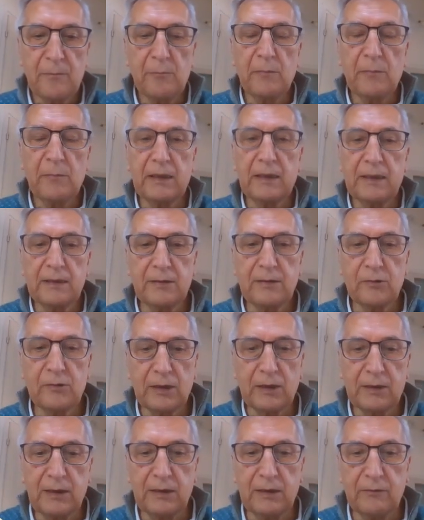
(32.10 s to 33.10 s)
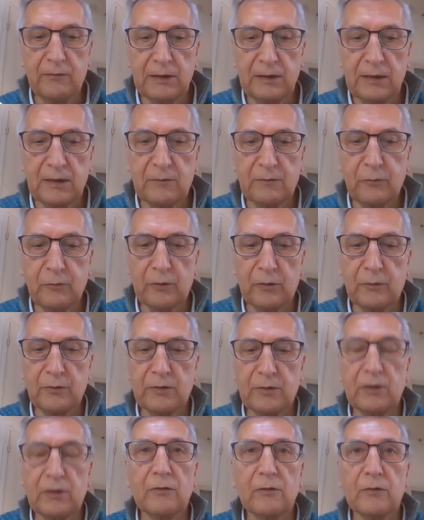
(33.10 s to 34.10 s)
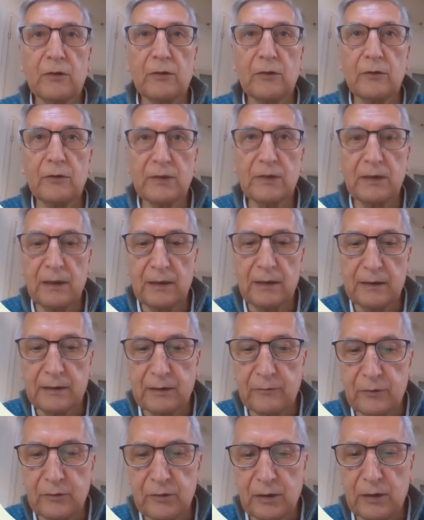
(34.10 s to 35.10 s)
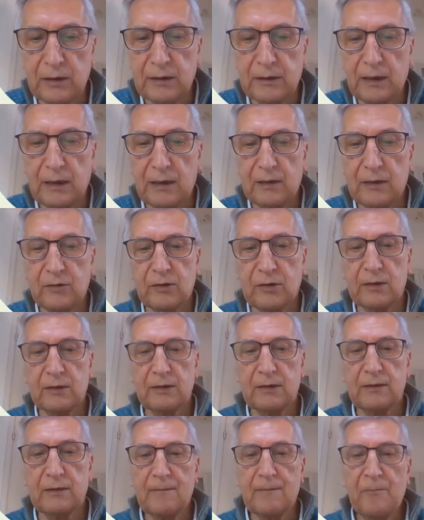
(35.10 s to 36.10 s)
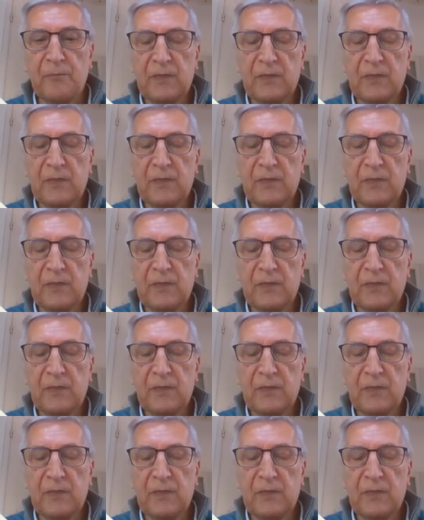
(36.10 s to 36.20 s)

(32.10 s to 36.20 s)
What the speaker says: My research activity is focused on causal artificial intelligence,